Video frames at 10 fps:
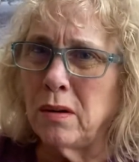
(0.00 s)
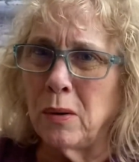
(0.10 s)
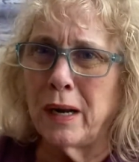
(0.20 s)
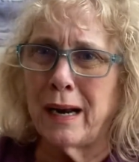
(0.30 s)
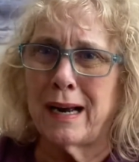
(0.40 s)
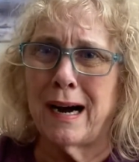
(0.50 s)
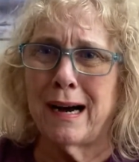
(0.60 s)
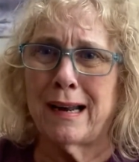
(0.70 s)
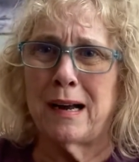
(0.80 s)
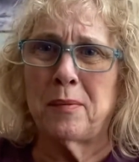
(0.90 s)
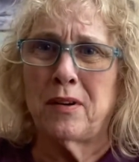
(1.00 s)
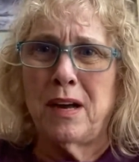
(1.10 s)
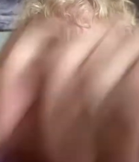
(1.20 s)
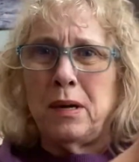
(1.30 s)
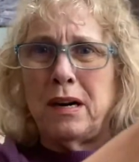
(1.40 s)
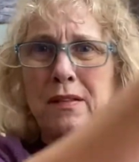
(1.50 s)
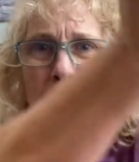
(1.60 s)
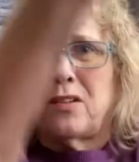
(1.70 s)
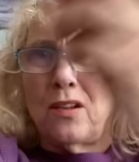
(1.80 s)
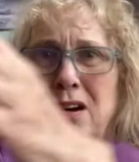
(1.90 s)
when I got up. So I put on
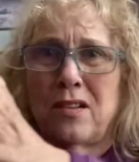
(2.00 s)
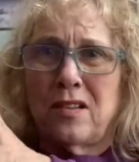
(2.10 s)
this long